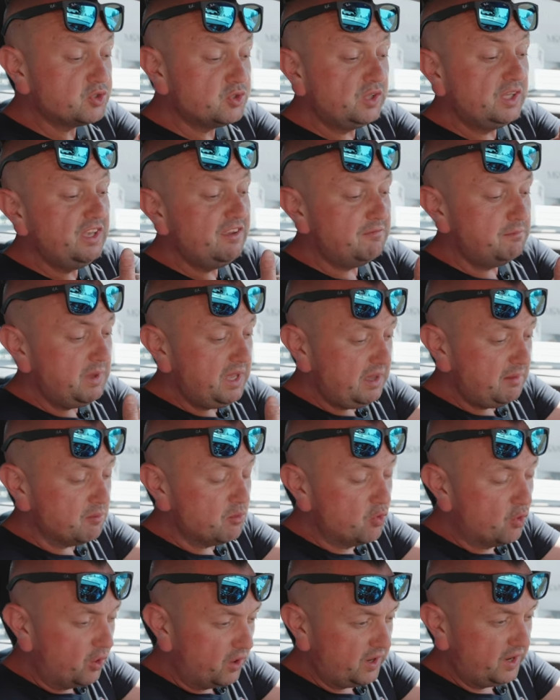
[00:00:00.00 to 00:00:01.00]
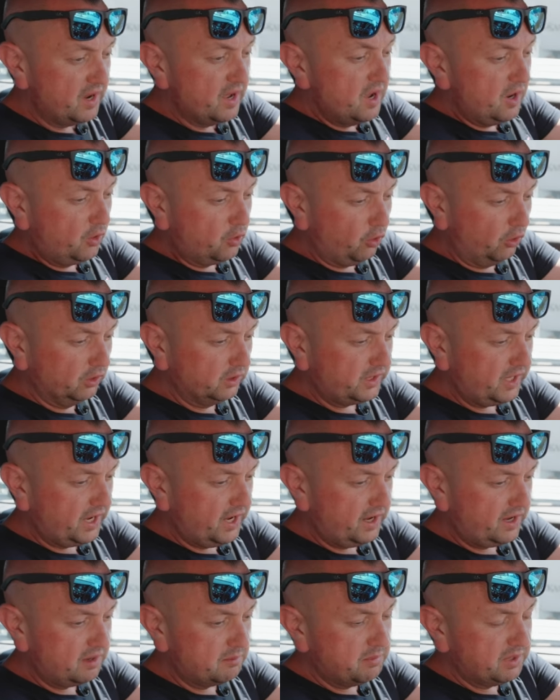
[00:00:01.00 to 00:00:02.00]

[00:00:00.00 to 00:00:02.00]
to give me more cold air,